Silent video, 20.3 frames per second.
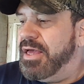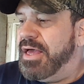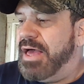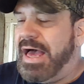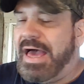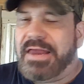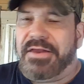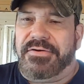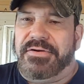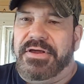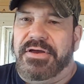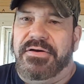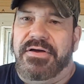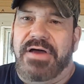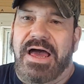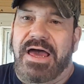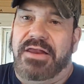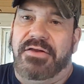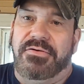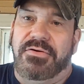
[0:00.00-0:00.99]
I don't know.
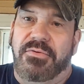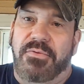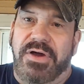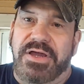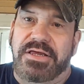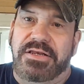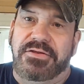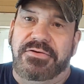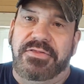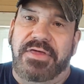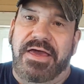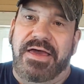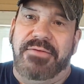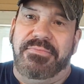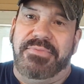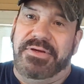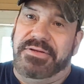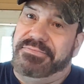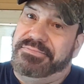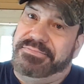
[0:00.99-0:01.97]
I don't know why you do that,
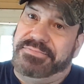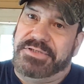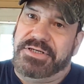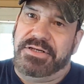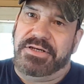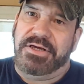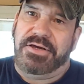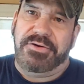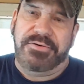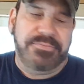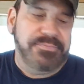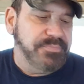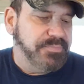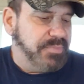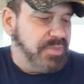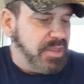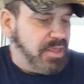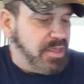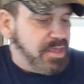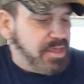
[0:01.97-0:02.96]
but you do.
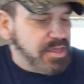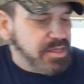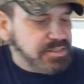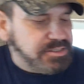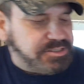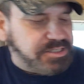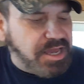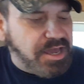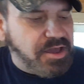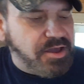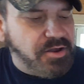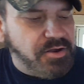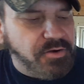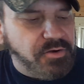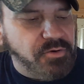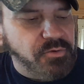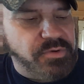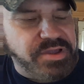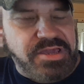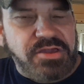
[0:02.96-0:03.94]

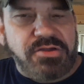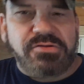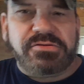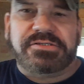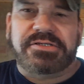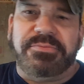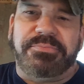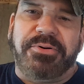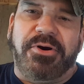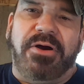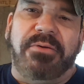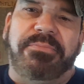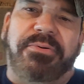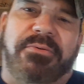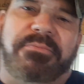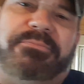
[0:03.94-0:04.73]
So we use the purple